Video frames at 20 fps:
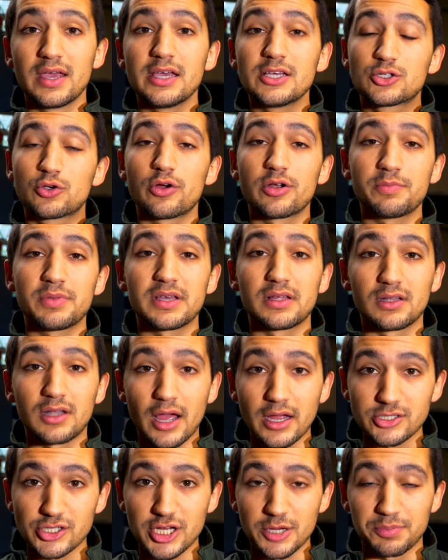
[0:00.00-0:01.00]
is going to be a
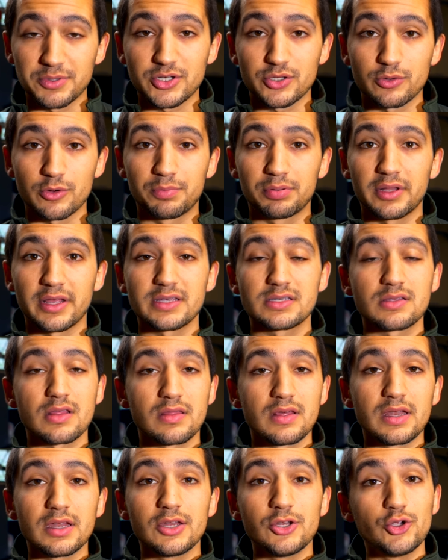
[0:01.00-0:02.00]
lot cheaper to replace
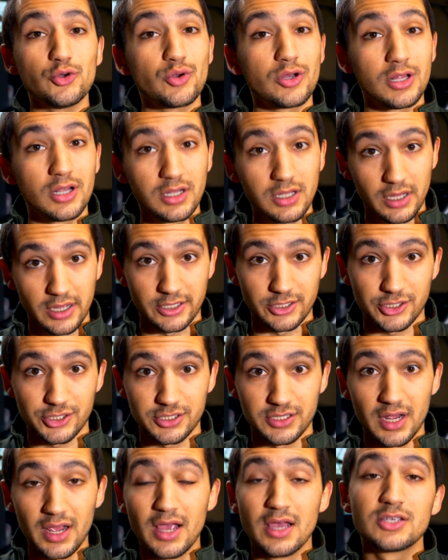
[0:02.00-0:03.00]
than a new
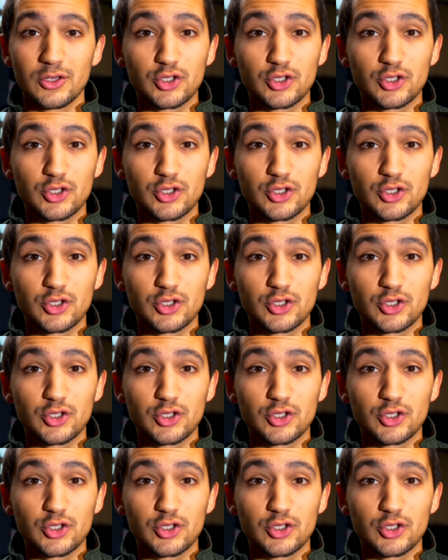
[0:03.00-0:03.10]
clutch.